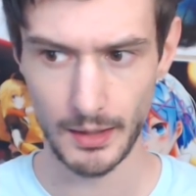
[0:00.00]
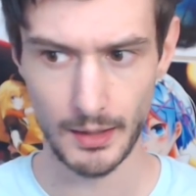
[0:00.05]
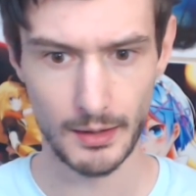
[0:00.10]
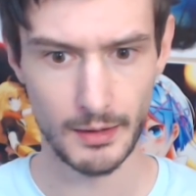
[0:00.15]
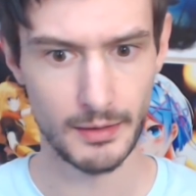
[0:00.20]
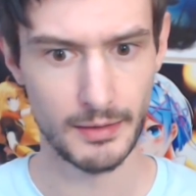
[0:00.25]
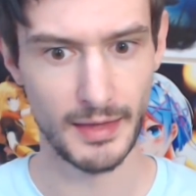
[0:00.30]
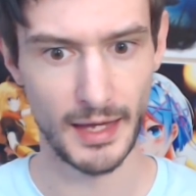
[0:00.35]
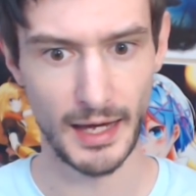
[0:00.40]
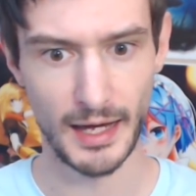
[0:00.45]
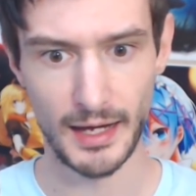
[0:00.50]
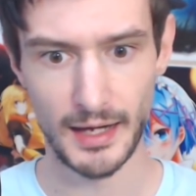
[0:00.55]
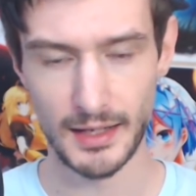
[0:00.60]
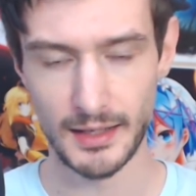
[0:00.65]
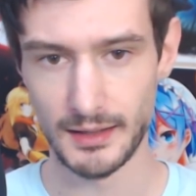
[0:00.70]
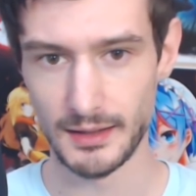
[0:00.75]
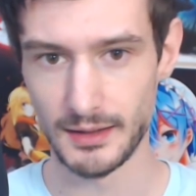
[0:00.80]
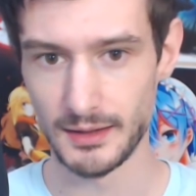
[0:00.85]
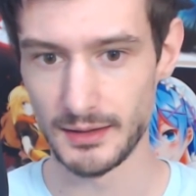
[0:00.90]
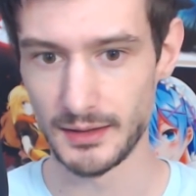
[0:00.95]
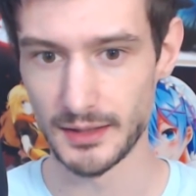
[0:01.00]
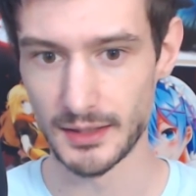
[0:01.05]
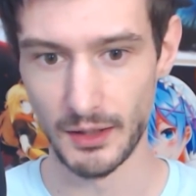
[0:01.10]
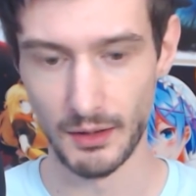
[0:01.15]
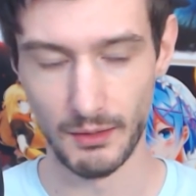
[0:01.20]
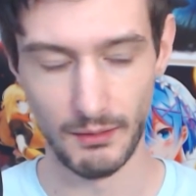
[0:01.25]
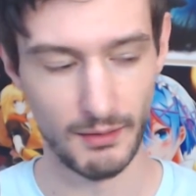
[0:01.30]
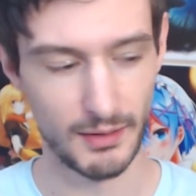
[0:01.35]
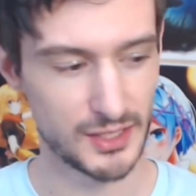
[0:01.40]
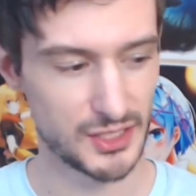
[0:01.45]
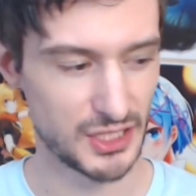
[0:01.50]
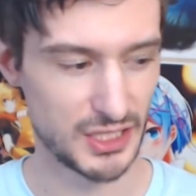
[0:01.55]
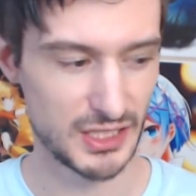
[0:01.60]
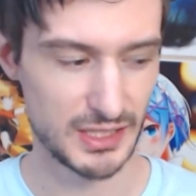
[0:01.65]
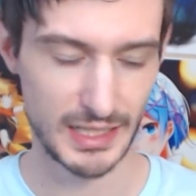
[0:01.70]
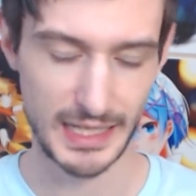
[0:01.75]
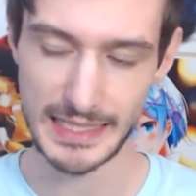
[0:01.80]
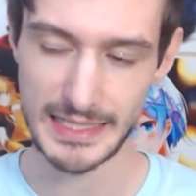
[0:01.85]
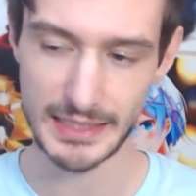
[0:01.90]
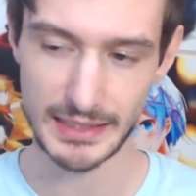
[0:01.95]
that you know she
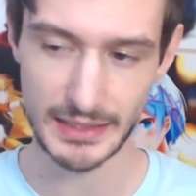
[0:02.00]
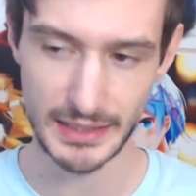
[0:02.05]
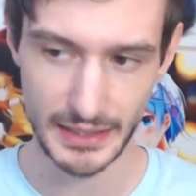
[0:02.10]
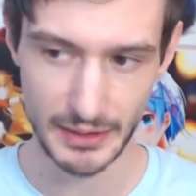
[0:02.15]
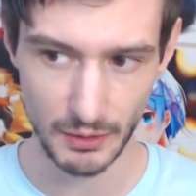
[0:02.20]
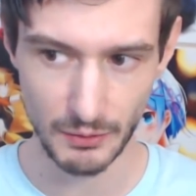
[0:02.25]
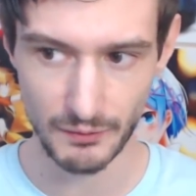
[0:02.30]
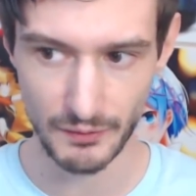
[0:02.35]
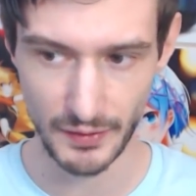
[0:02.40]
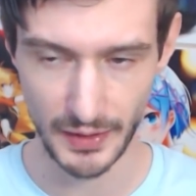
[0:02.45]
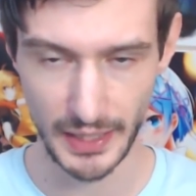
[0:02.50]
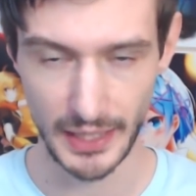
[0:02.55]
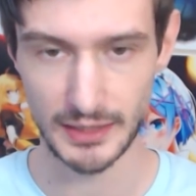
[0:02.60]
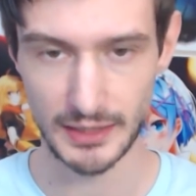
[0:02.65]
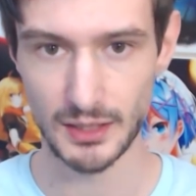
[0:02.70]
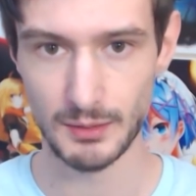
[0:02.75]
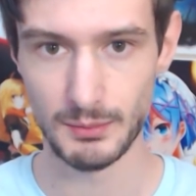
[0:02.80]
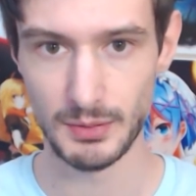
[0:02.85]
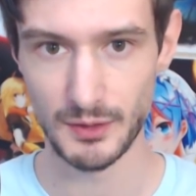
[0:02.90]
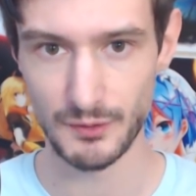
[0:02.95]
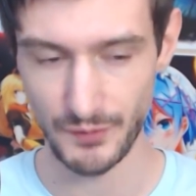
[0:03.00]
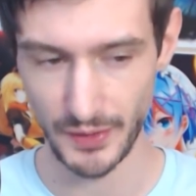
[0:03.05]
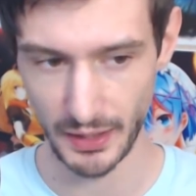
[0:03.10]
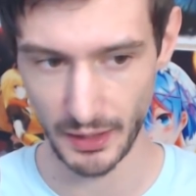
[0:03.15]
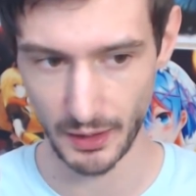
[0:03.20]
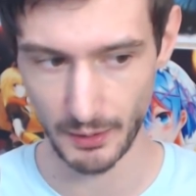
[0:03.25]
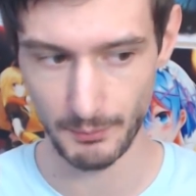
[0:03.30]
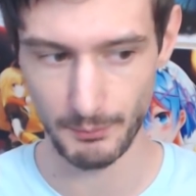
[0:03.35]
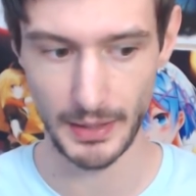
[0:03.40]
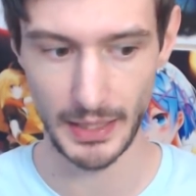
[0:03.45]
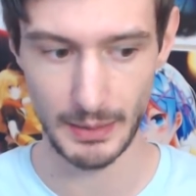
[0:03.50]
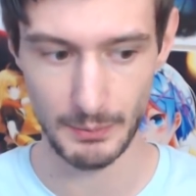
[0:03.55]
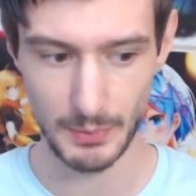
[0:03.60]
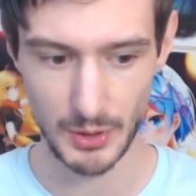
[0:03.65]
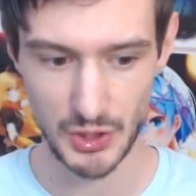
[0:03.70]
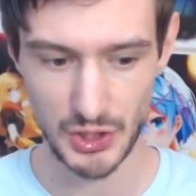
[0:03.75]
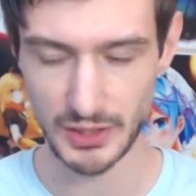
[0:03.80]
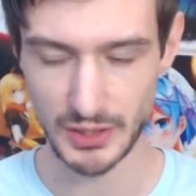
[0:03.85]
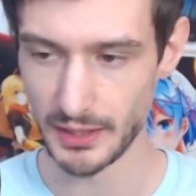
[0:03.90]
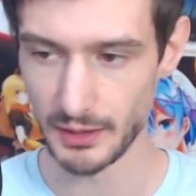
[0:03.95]
that's a little vague to be fair maybe
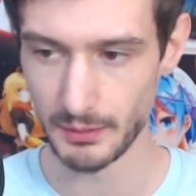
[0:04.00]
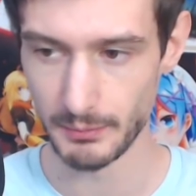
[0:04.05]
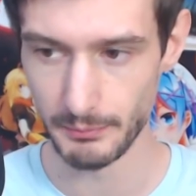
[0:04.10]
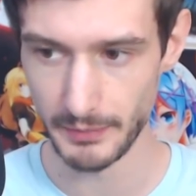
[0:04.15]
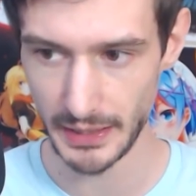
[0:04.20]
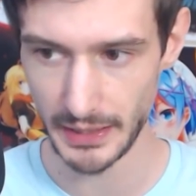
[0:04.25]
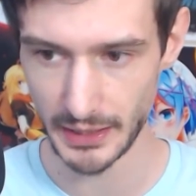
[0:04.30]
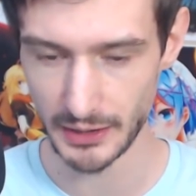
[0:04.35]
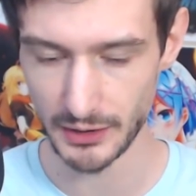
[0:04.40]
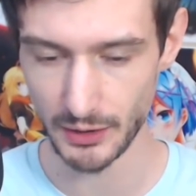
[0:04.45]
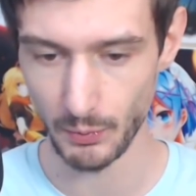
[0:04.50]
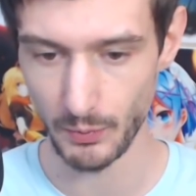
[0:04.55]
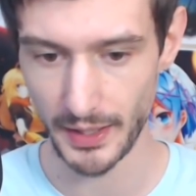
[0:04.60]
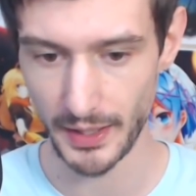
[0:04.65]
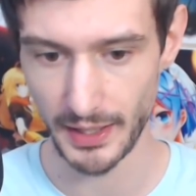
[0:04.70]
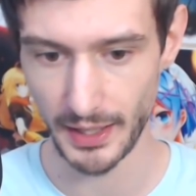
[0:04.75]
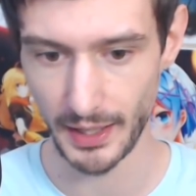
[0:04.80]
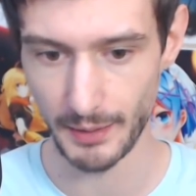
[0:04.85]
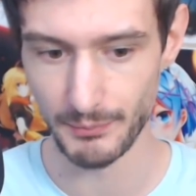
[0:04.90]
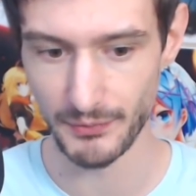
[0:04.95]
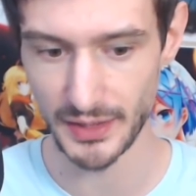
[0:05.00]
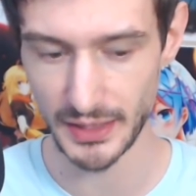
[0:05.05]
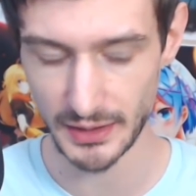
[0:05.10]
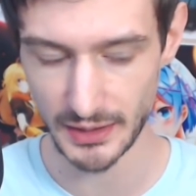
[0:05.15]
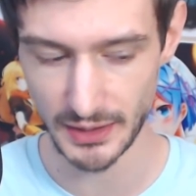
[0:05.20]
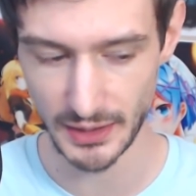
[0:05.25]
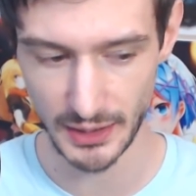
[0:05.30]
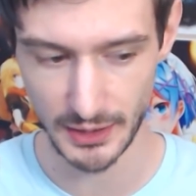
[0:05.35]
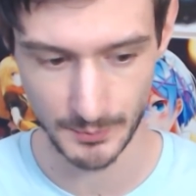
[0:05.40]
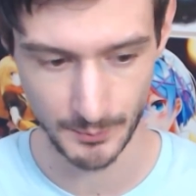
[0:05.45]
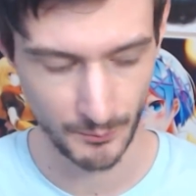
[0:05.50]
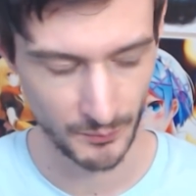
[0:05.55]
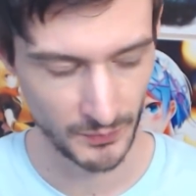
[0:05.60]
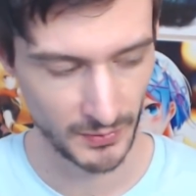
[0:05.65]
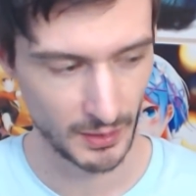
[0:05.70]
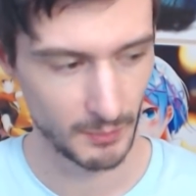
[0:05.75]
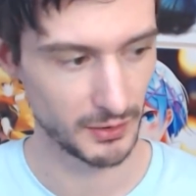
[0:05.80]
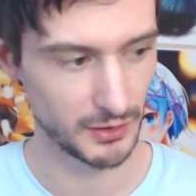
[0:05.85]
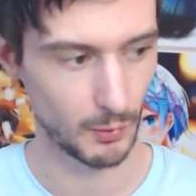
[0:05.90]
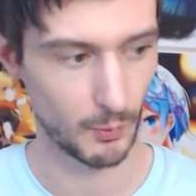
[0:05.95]
she didn't mean it the way i'm thinking
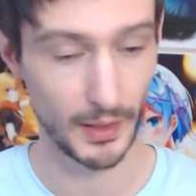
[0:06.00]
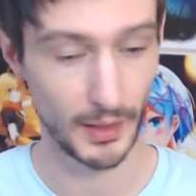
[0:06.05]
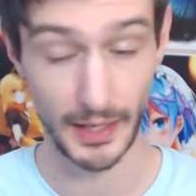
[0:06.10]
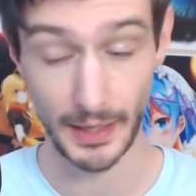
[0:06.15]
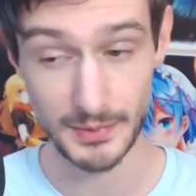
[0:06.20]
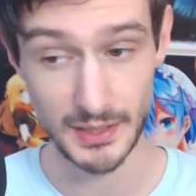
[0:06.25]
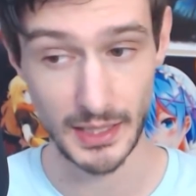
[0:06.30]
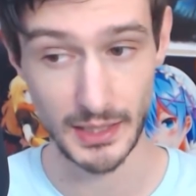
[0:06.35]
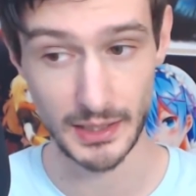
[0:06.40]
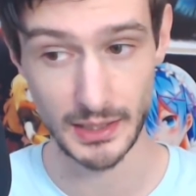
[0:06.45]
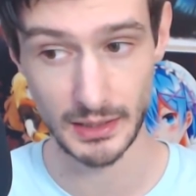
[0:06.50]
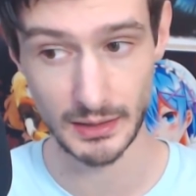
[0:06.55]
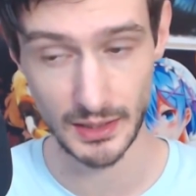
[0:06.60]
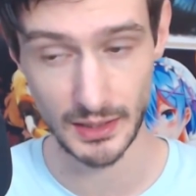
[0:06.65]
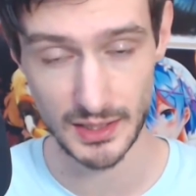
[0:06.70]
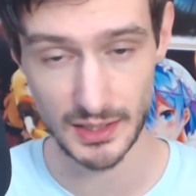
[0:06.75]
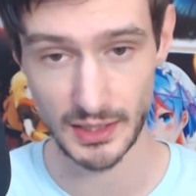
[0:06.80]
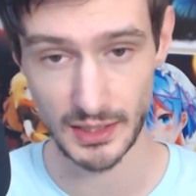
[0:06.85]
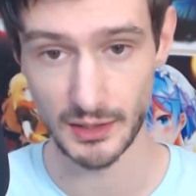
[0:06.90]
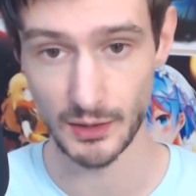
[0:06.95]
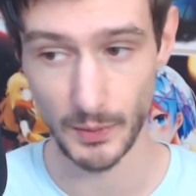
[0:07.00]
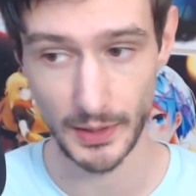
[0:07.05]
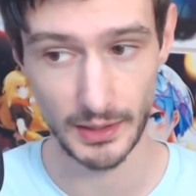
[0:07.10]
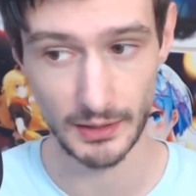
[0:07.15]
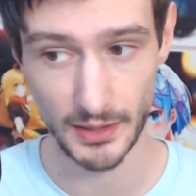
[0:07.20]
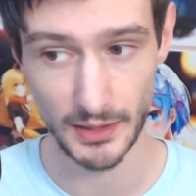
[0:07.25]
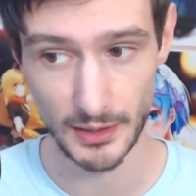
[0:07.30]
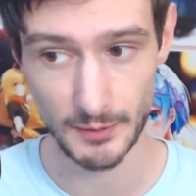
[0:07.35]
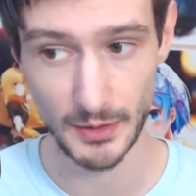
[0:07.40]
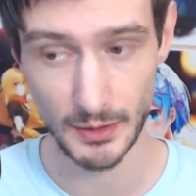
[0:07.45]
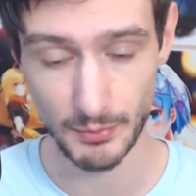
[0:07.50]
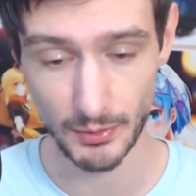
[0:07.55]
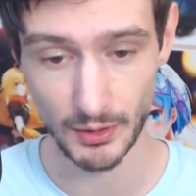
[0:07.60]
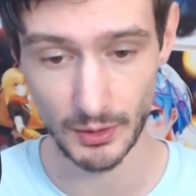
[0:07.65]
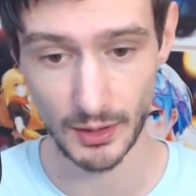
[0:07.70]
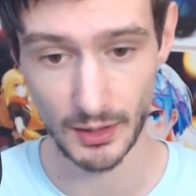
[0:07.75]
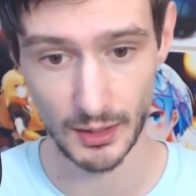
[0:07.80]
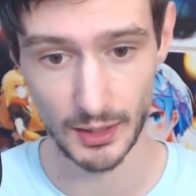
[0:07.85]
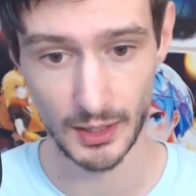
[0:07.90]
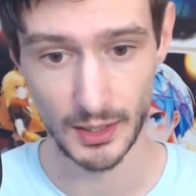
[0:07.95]
but the way i'm taking this and the way a lot of people
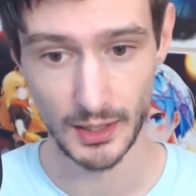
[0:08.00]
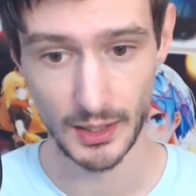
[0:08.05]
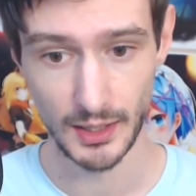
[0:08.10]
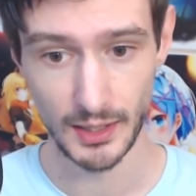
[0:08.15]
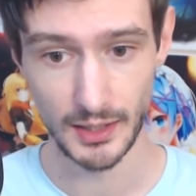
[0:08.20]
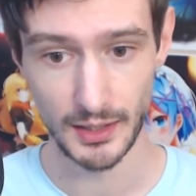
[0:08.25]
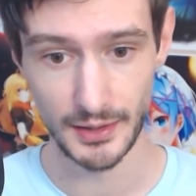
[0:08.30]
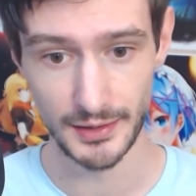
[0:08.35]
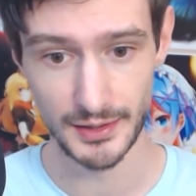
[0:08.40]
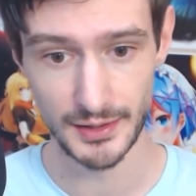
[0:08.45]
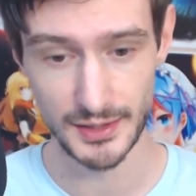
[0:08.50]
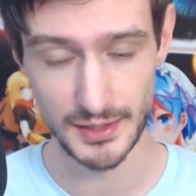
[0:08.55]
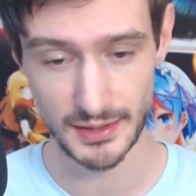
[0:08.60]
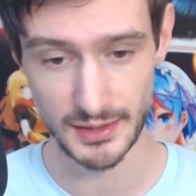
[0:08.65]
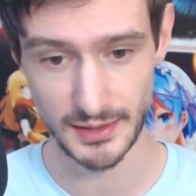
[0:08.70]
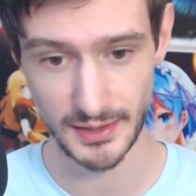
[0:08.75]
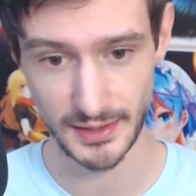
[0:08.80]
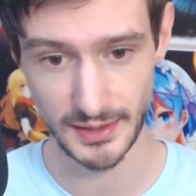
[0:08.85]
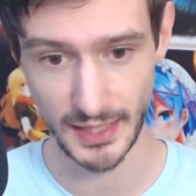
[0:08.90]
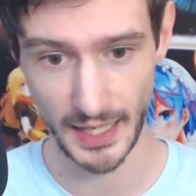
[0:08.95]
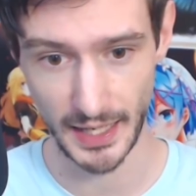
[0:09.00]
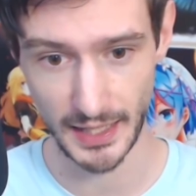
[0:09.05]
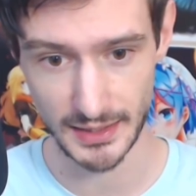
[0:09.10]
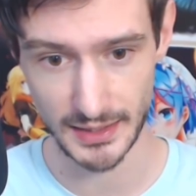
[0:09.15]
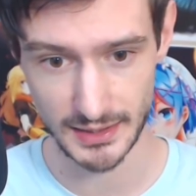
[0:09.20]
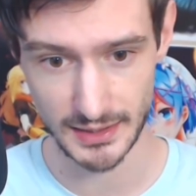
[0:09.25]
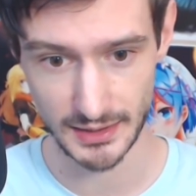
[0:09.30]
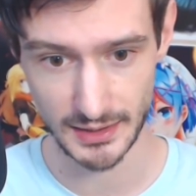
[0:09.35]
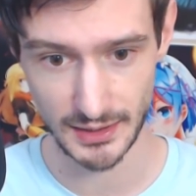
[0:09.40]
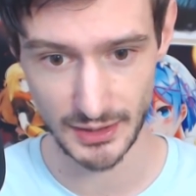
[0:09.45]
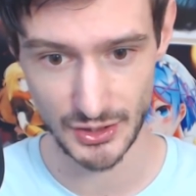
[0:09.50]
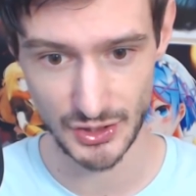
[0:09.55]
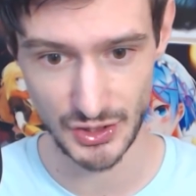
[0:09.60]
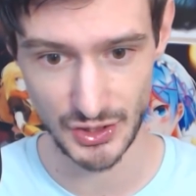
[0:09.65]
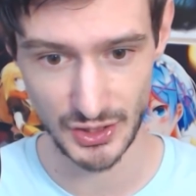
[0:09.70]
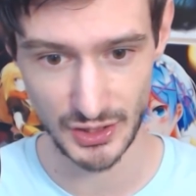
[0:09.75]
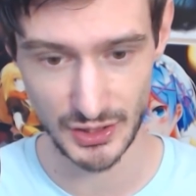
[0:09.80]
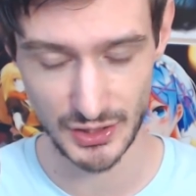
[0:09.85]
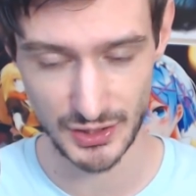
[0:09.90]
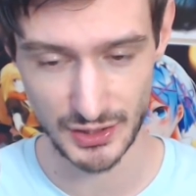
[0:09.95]
are is that
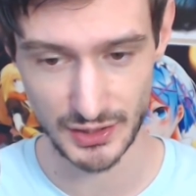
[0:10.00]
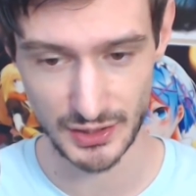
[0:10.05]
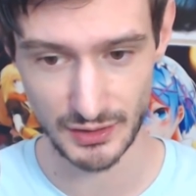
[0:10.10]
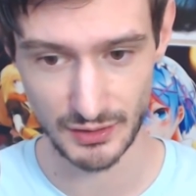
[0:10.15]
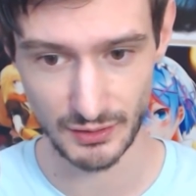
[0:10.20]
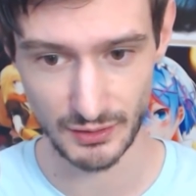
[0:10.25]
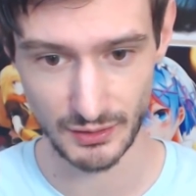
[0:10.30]
she's